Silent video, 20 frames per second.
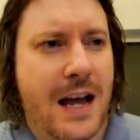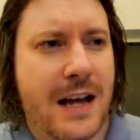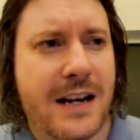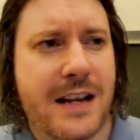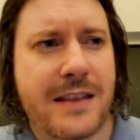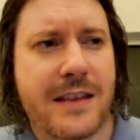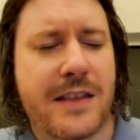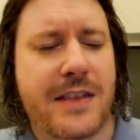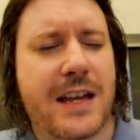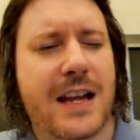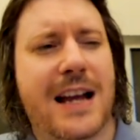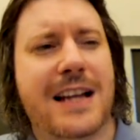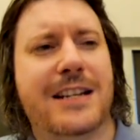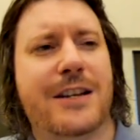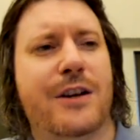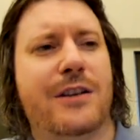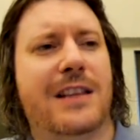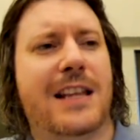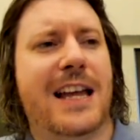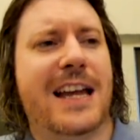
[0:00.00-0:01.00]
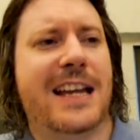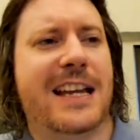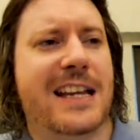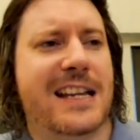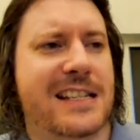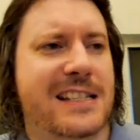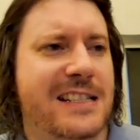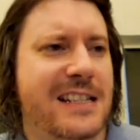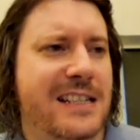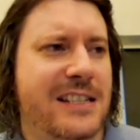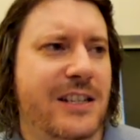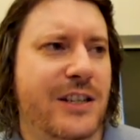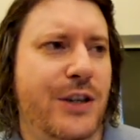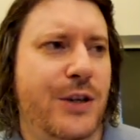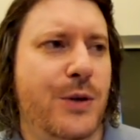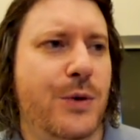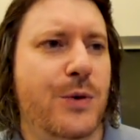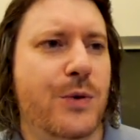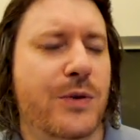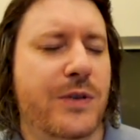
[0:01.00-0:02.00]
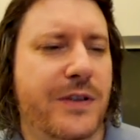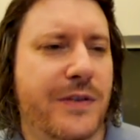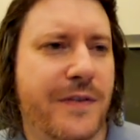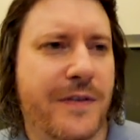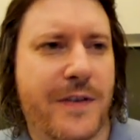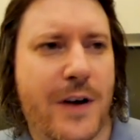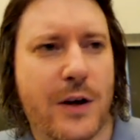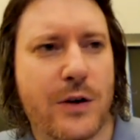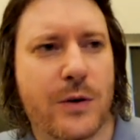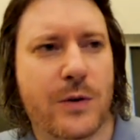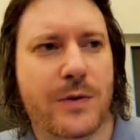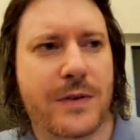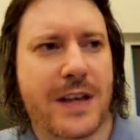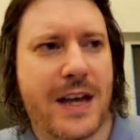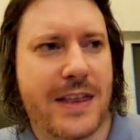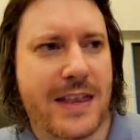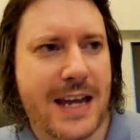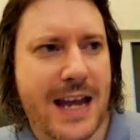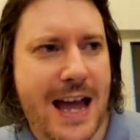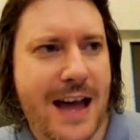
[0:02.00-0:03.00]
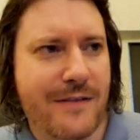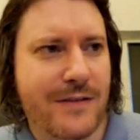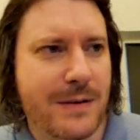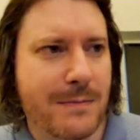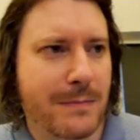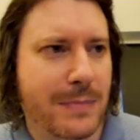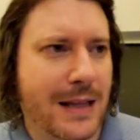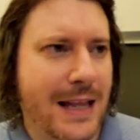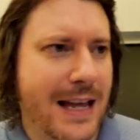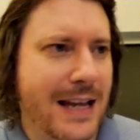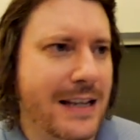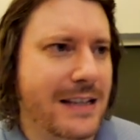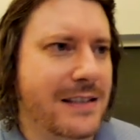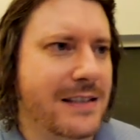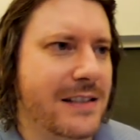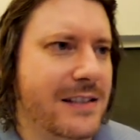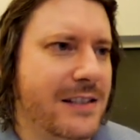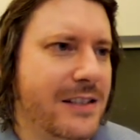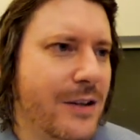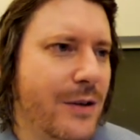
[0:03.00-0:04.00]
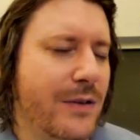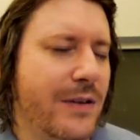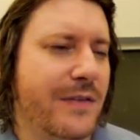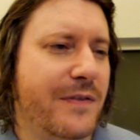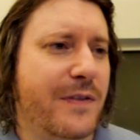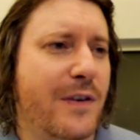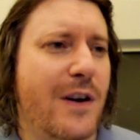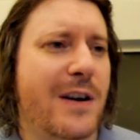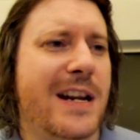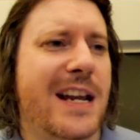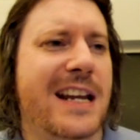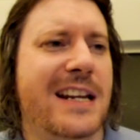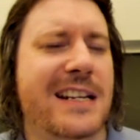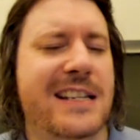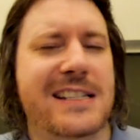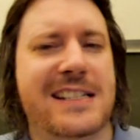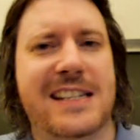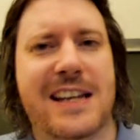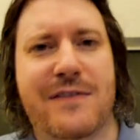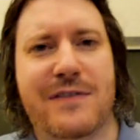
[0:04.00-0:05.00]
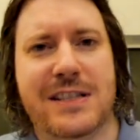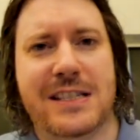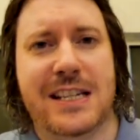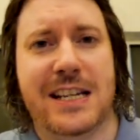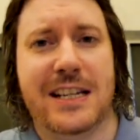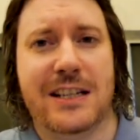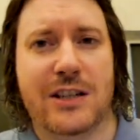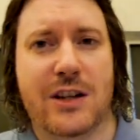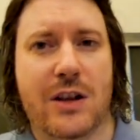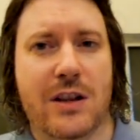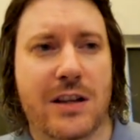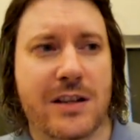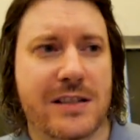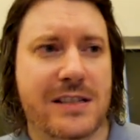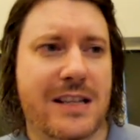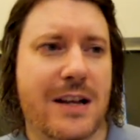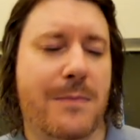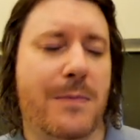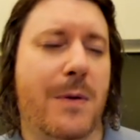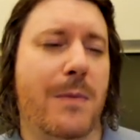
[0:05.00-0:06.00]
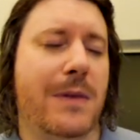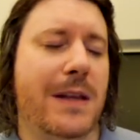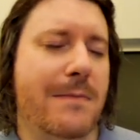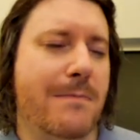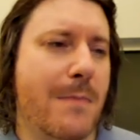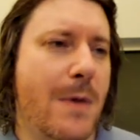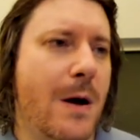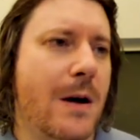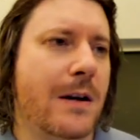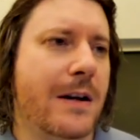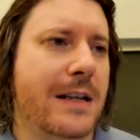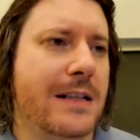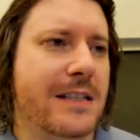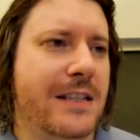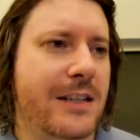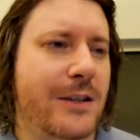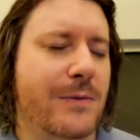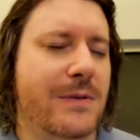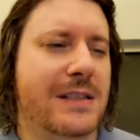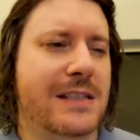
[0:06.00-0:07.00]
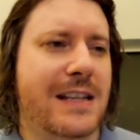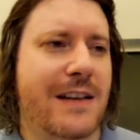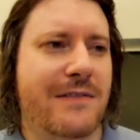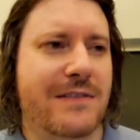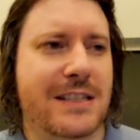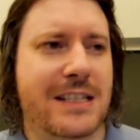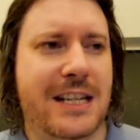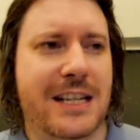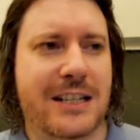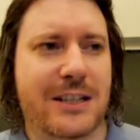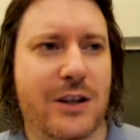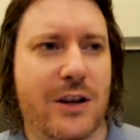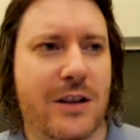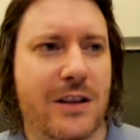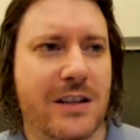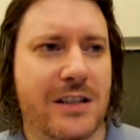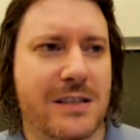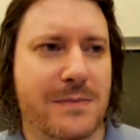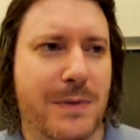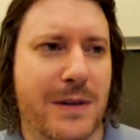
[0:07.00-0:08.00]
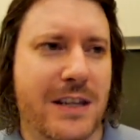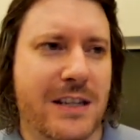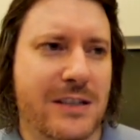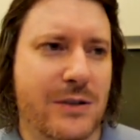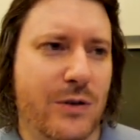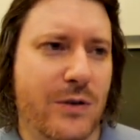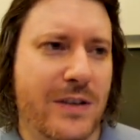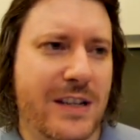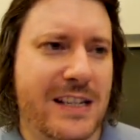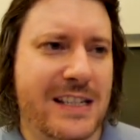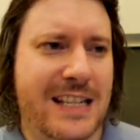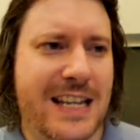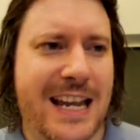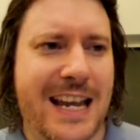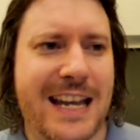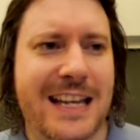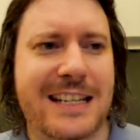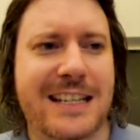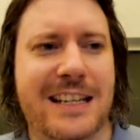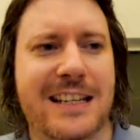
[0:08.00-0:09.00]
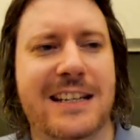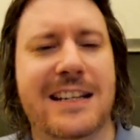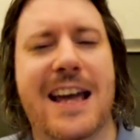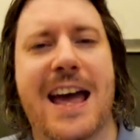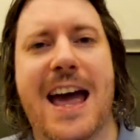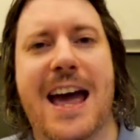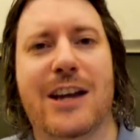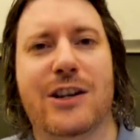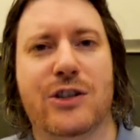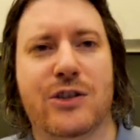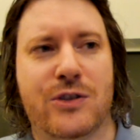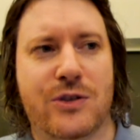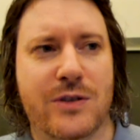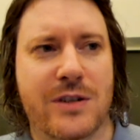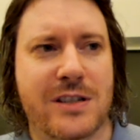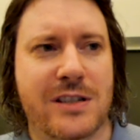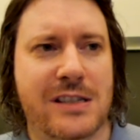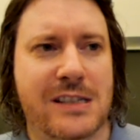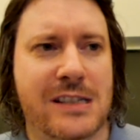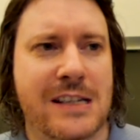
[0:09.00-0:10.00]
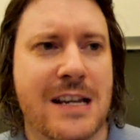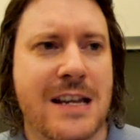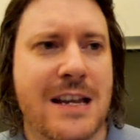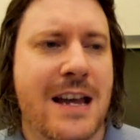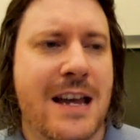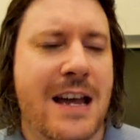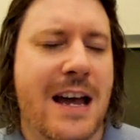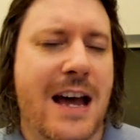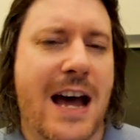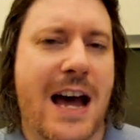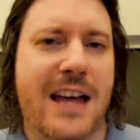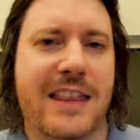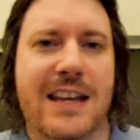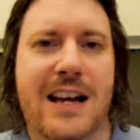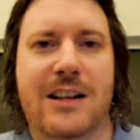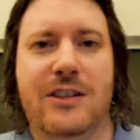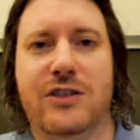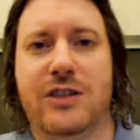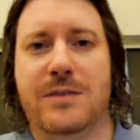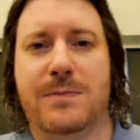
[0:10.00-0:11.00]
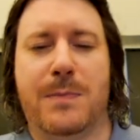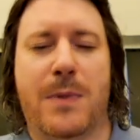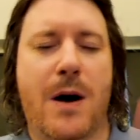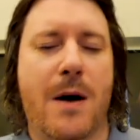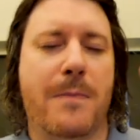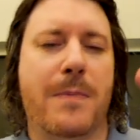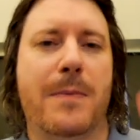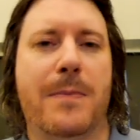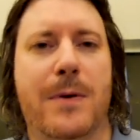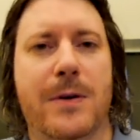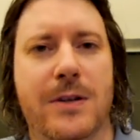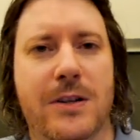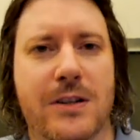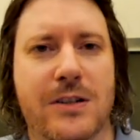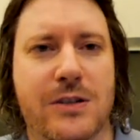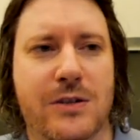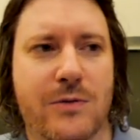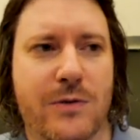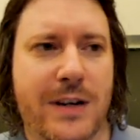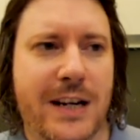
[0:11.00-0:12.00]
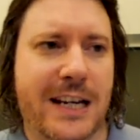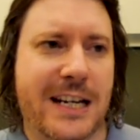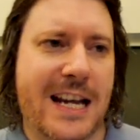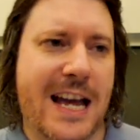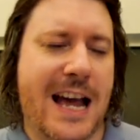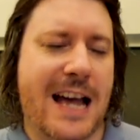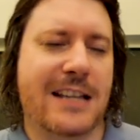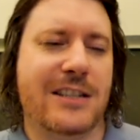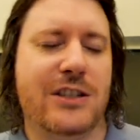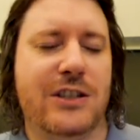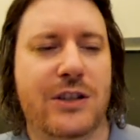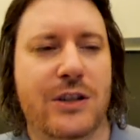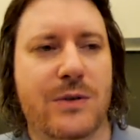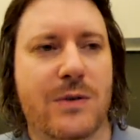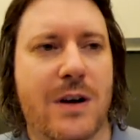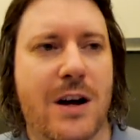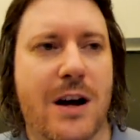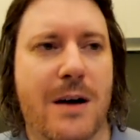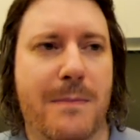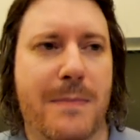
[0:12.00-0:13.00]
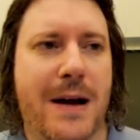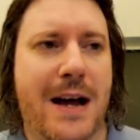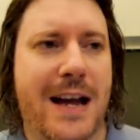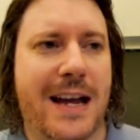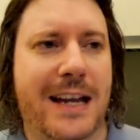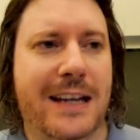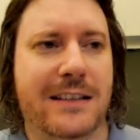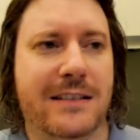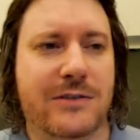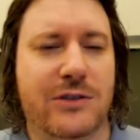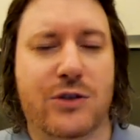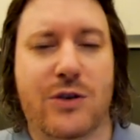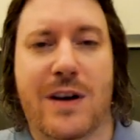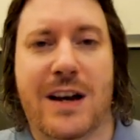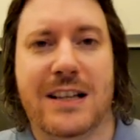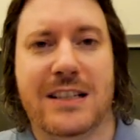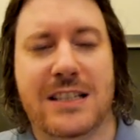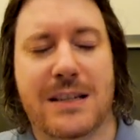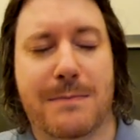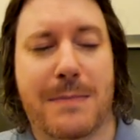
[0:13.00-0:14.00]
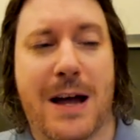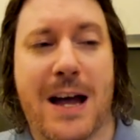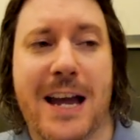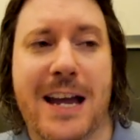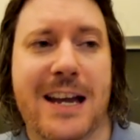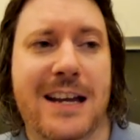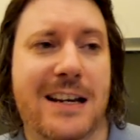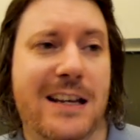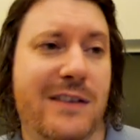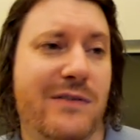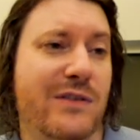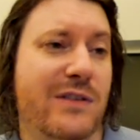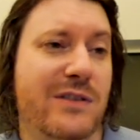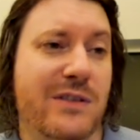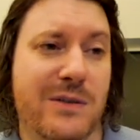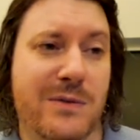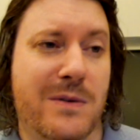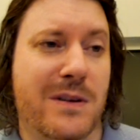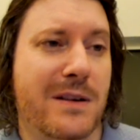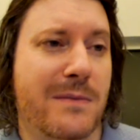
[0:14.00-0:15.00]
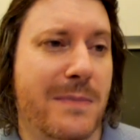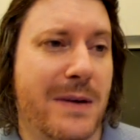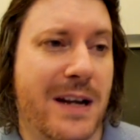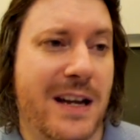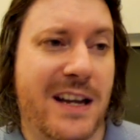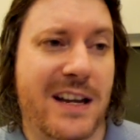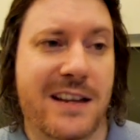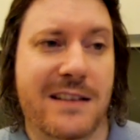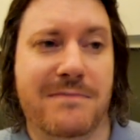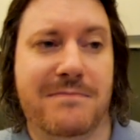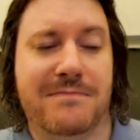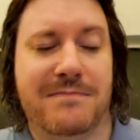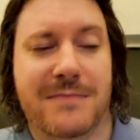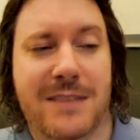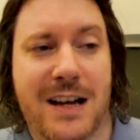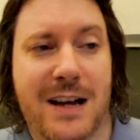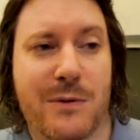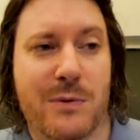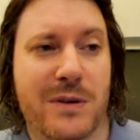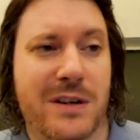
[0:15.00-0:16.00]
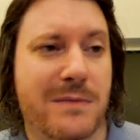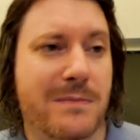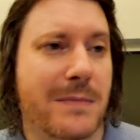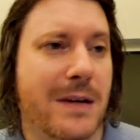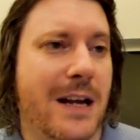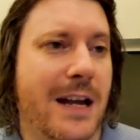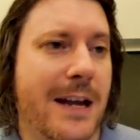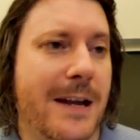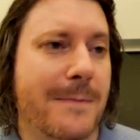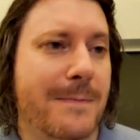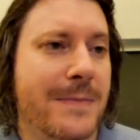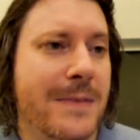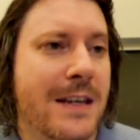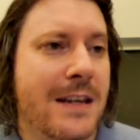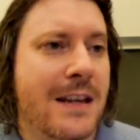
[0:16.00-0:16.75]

Another thing I don't like is this huge funnel that they have in place. So the front end is $17. They'll probably market to you as $17, but there's all these hidden extras that'll just pop up on your screen as you are buying, trying to buy it. If you do wanna buy it, I wouldn't buy it.